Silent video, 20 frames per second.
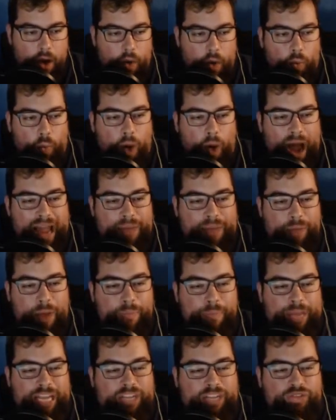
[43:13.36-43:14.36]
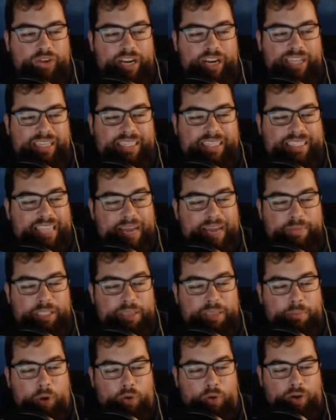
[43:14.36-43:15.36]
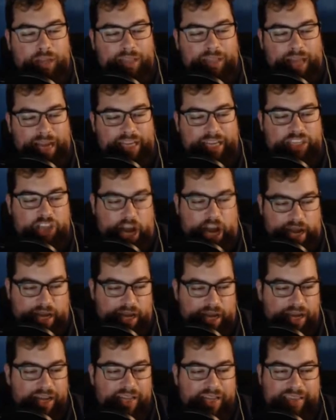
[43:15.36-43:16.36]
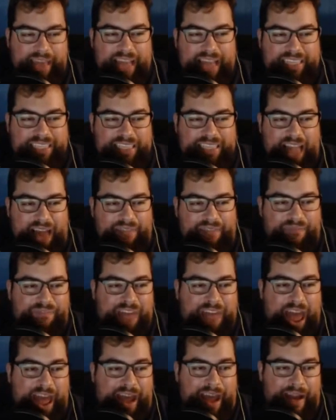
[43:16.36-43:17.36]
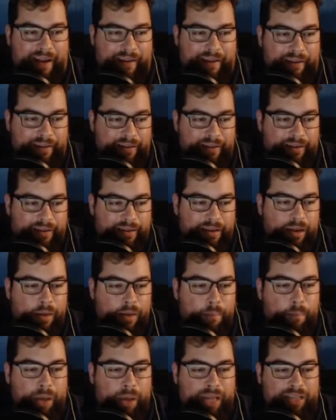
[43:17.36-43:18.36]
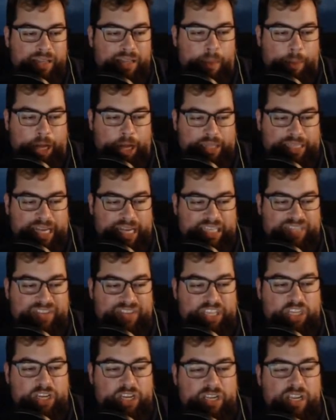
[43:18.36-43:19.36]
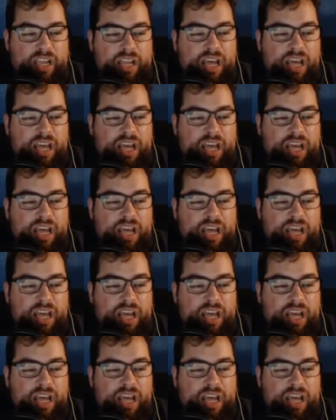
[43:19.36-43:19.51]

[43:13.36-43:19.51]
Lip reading: Why am I being treated the same as a moron like Jake? That's not fair. But the boss has vision.